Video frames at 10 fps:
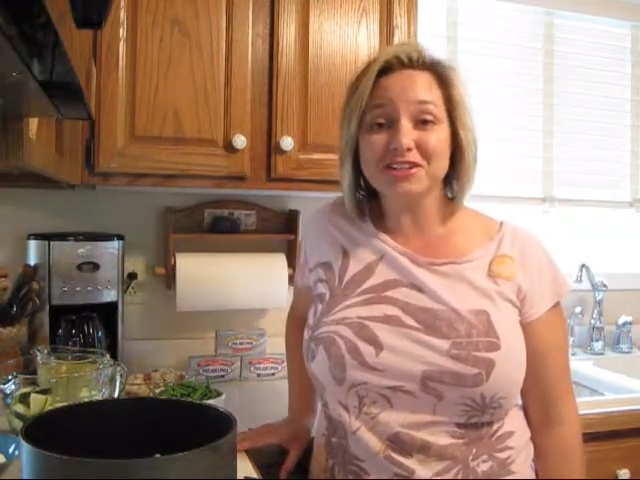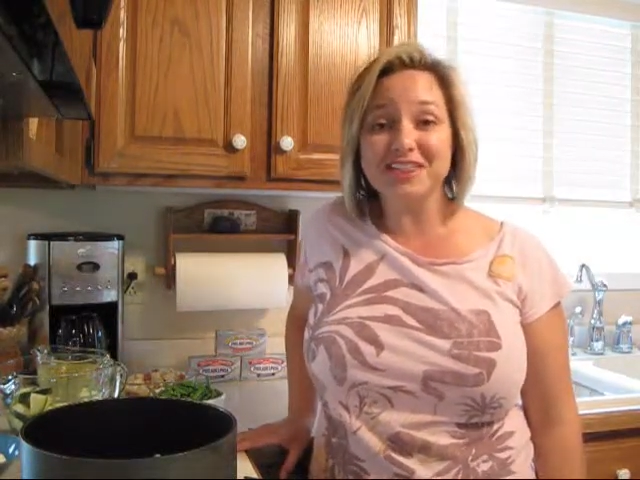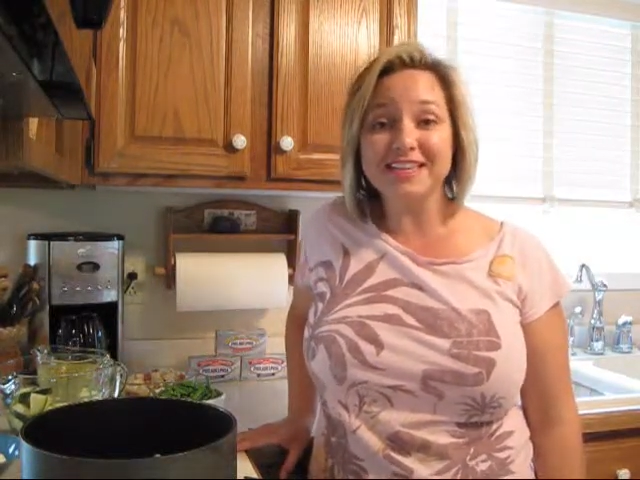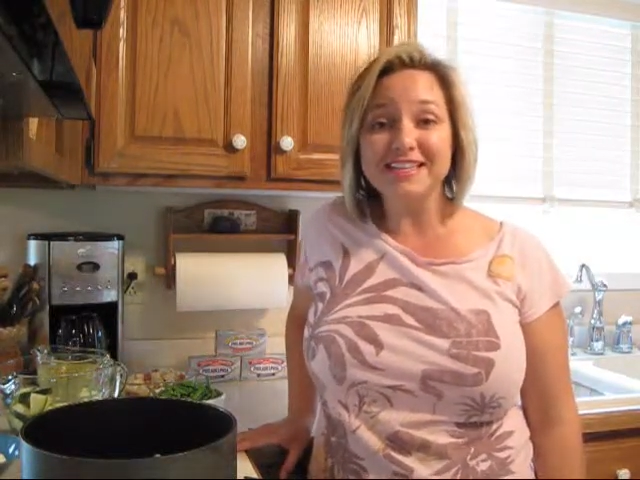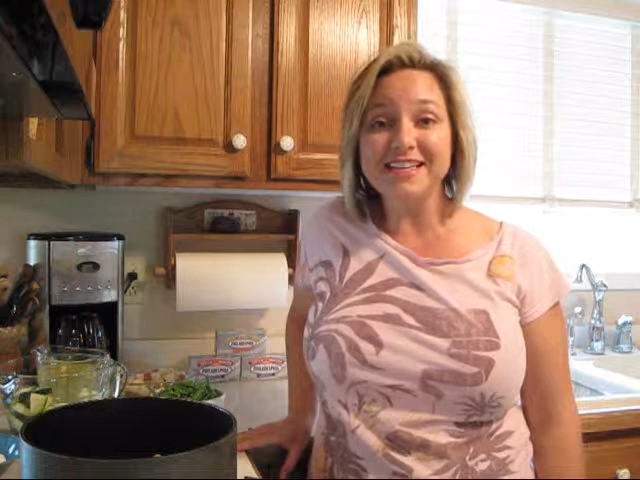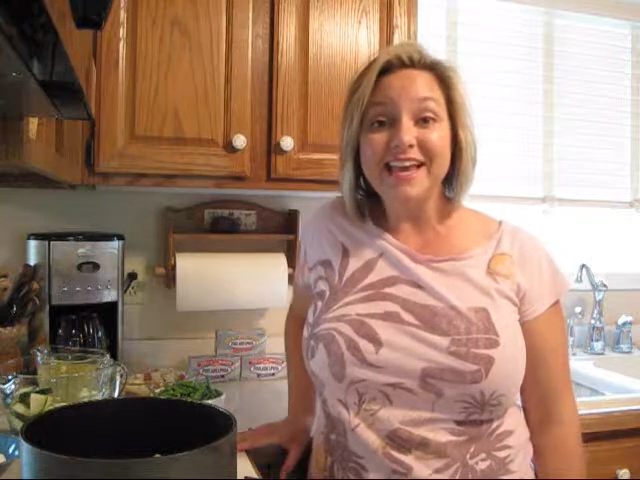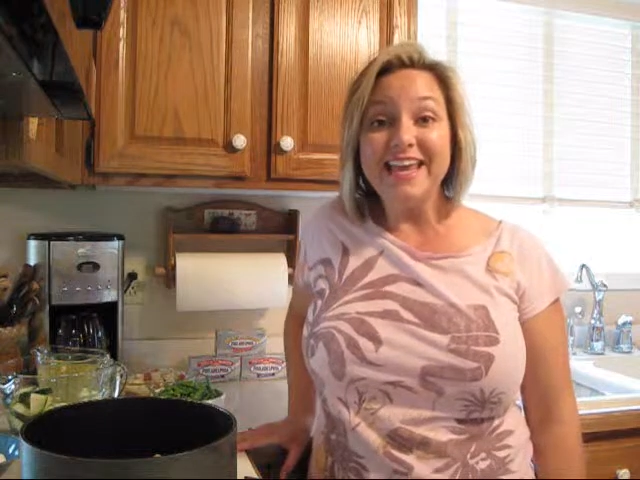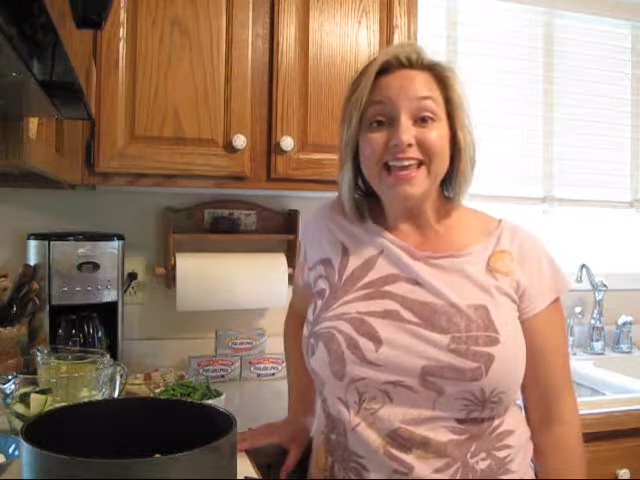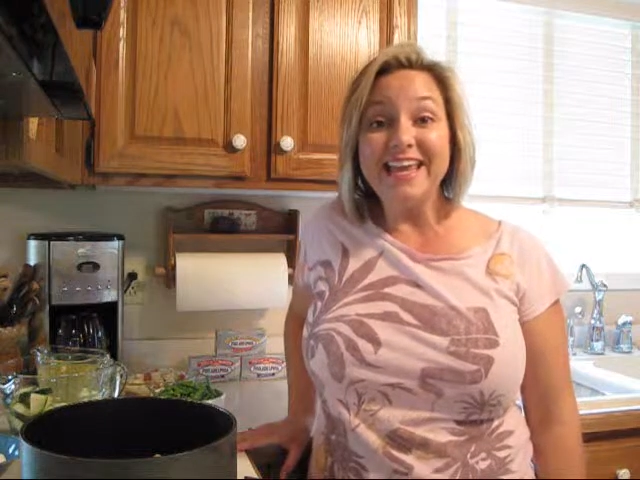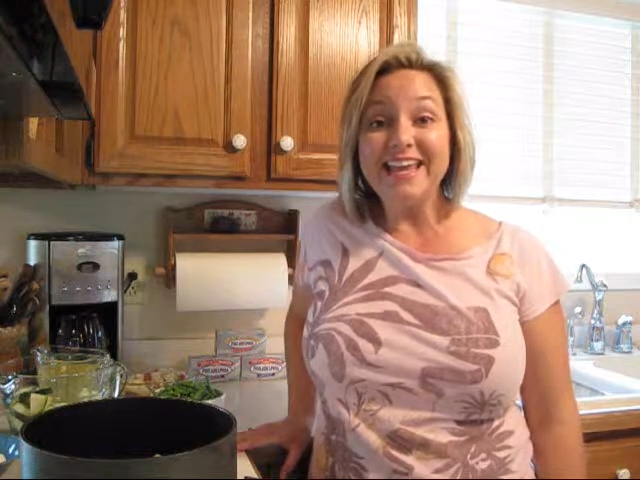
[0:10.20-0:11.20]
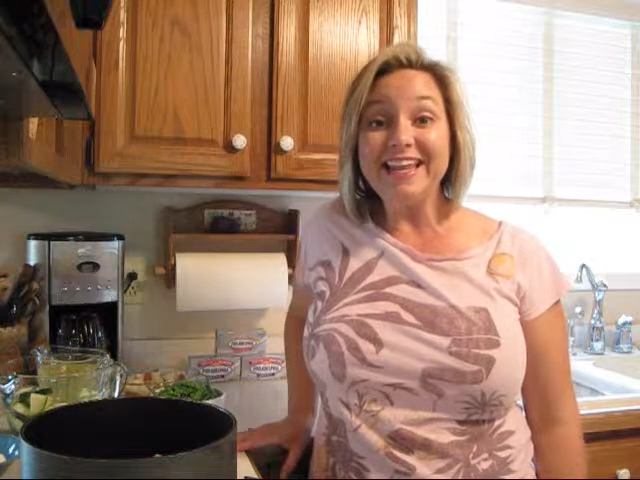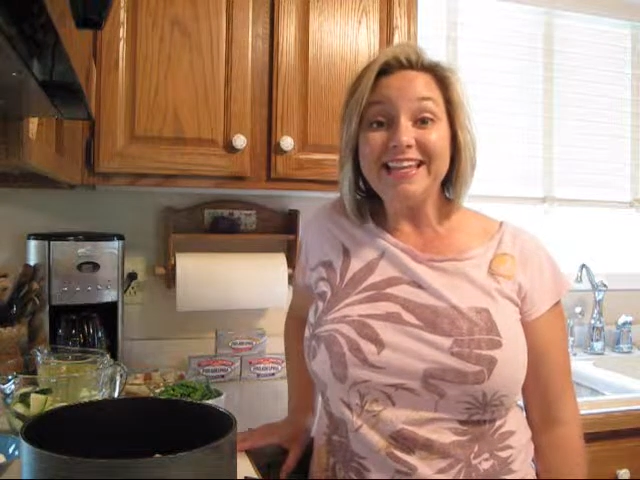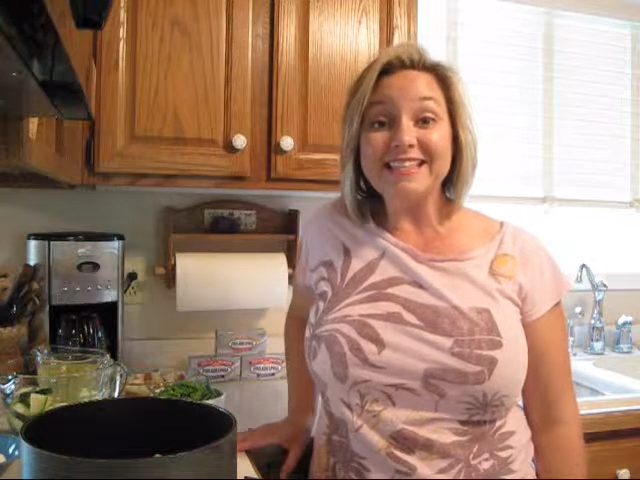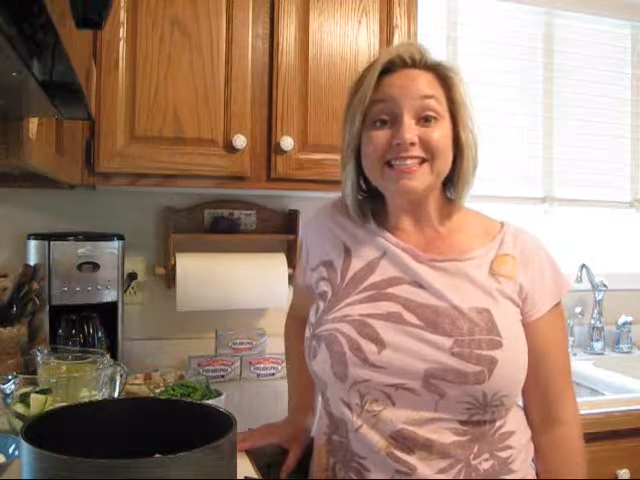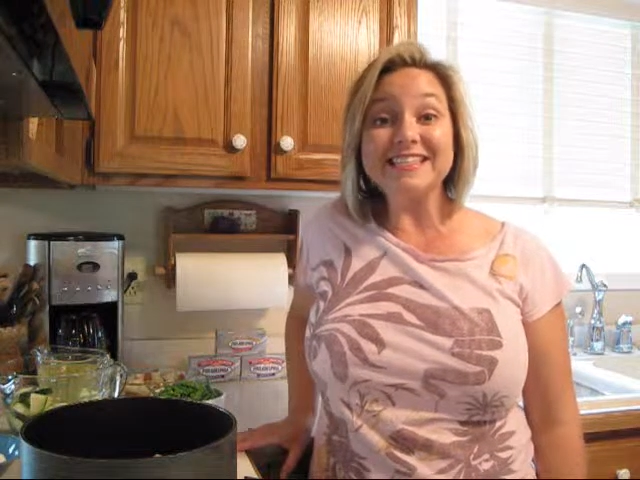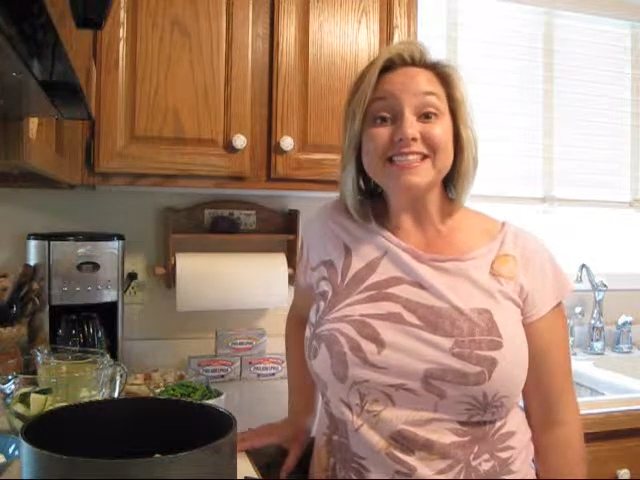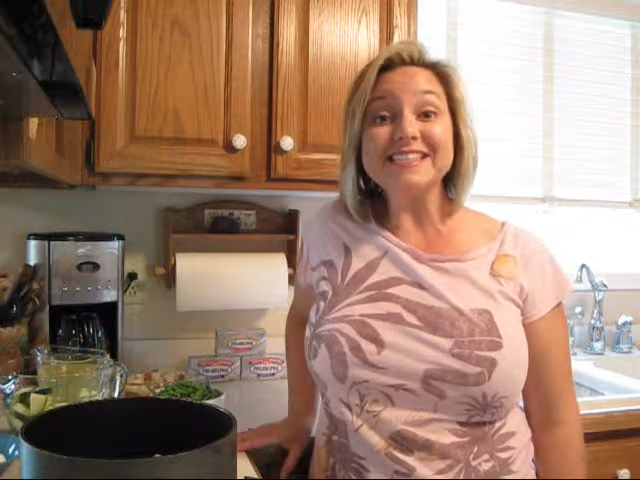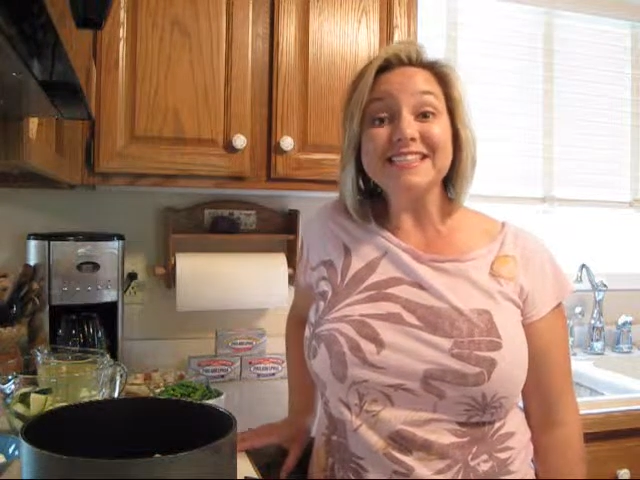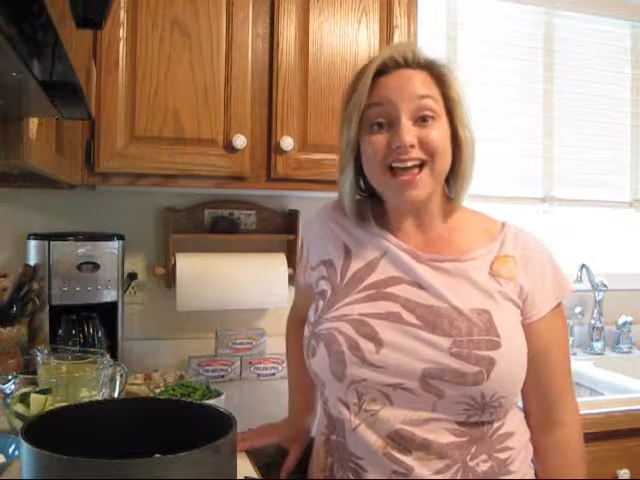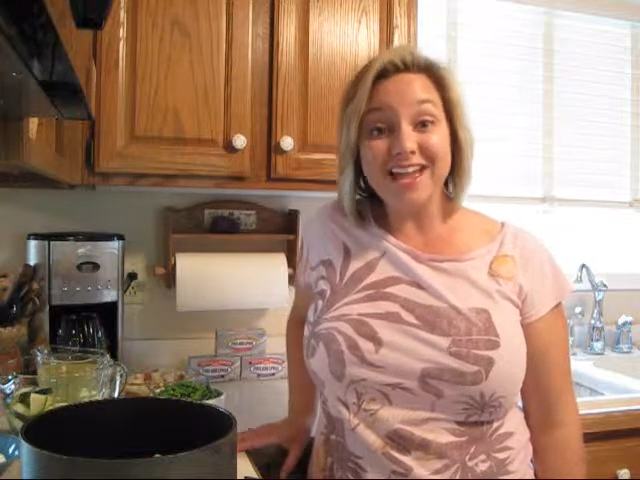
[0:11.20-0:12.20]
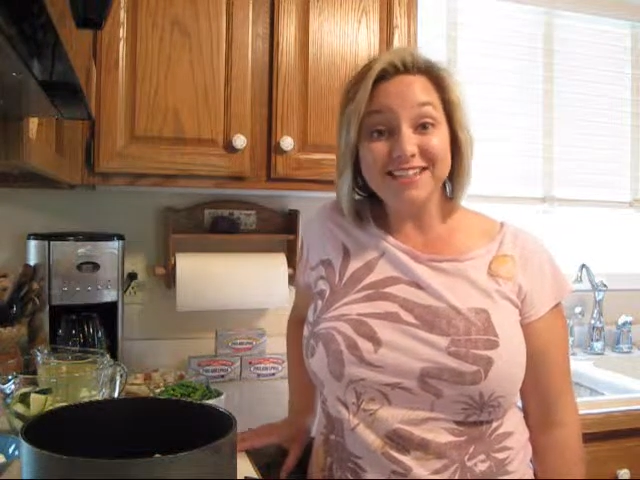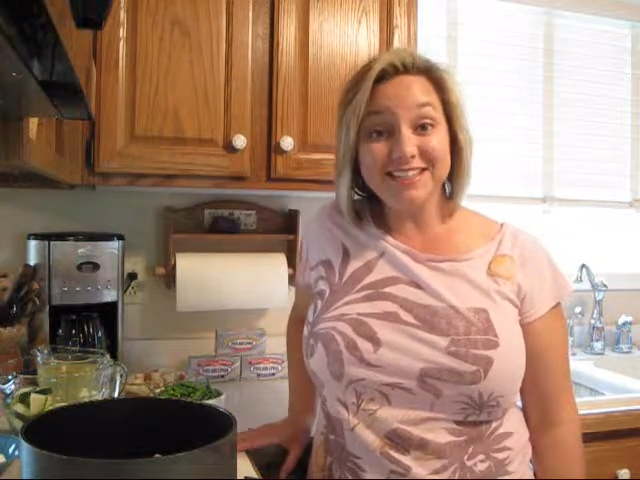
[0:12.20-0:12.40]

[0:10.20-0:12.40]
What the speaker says: watching this, it is side